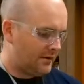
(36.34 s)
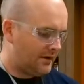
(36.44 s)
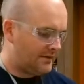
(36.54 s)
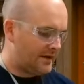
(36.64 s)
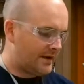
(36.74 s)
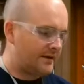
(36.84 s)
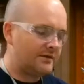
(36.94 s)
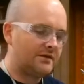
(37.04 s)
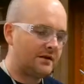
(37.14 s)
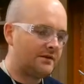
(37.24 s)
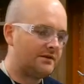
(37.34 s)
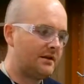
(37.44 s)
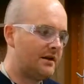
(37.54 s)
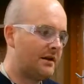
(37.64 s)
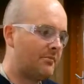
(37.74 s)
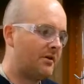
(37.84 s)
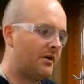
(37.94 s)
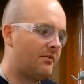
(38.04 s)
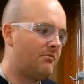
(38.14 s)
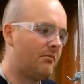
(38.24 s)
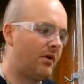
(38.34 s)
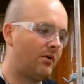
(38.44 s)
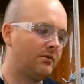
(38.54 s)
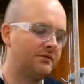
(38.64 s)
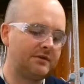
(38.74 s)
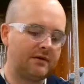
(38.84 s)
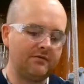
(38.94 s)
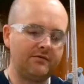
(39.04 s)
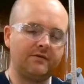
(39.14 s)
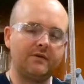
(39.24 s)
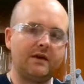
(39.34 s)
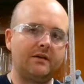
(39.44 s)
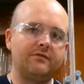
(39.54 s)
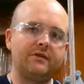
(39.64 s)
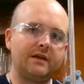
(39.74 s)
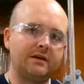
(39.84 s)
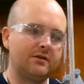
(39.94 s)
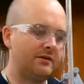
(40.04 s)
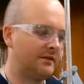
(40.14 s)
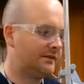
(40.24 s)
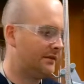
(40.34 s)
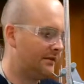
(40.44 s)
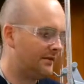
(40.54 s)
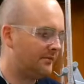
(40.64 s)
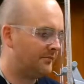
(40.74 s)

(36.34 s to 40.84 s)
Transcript: It's not going to change the number of moles of vinegar that's in there.